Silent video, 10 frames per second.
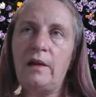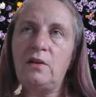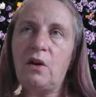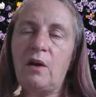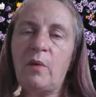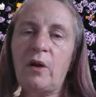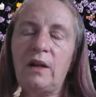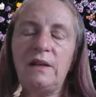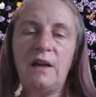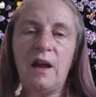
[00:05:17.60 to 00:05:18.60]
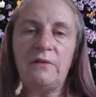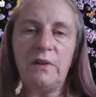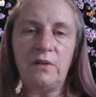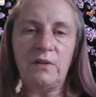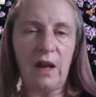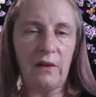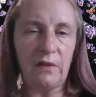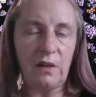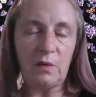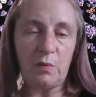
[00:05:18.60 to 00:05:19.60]
And I'm only now figuring
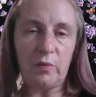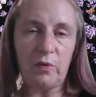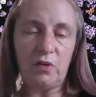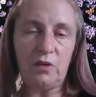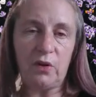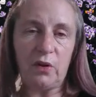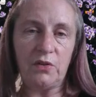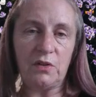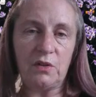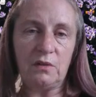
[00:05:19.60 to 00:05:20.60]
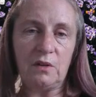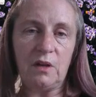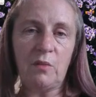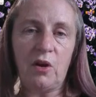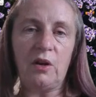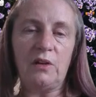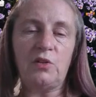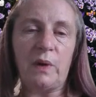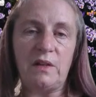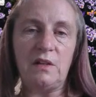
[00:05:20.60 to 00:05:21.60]
out things I probably should have learnt in my
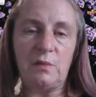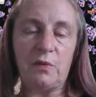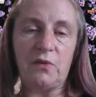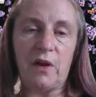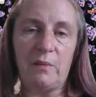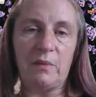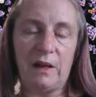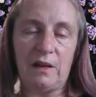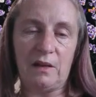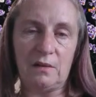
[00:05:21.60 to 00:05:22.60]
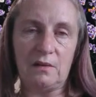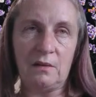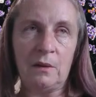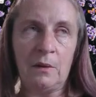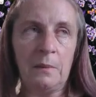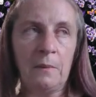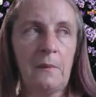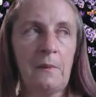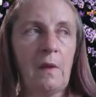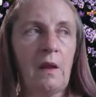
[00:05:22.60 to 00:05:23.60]
early 20s before I had my kids.
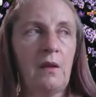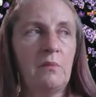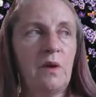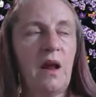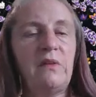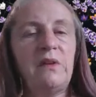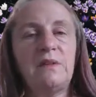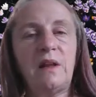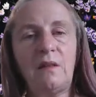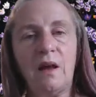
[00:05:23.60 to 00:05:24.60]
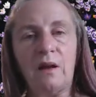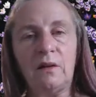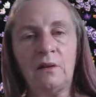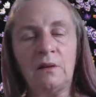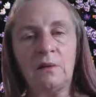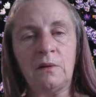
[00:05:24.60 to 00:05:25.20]
But having said that,